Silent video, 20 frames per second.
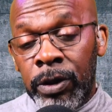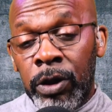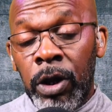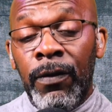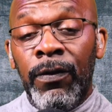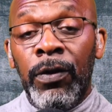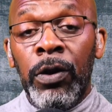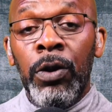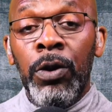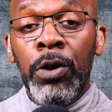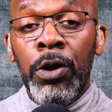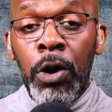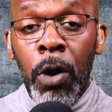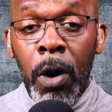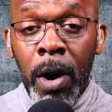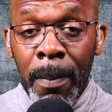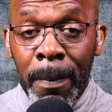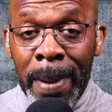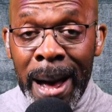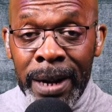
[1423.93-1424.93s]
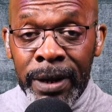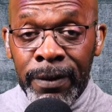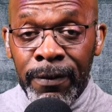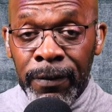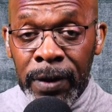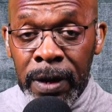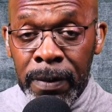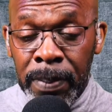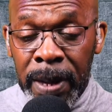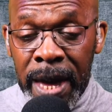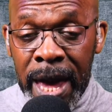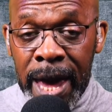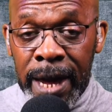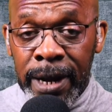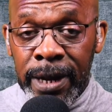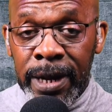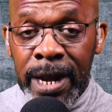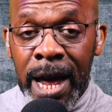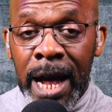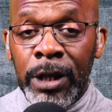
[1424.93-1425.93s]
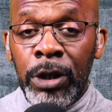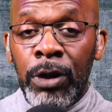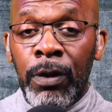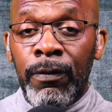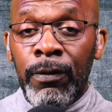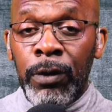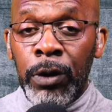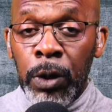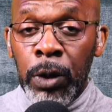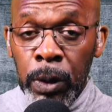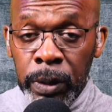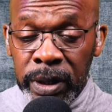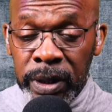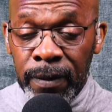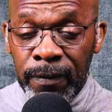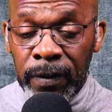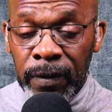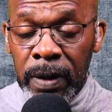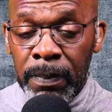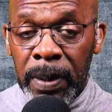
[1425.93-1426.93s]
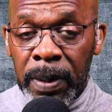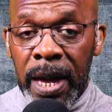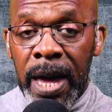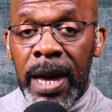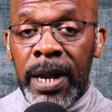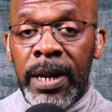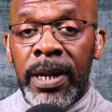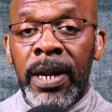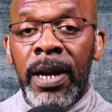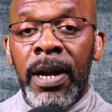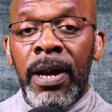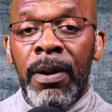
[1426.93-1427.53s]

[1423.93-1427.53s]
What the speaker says: So if you know about a VPN and you've used a VPN,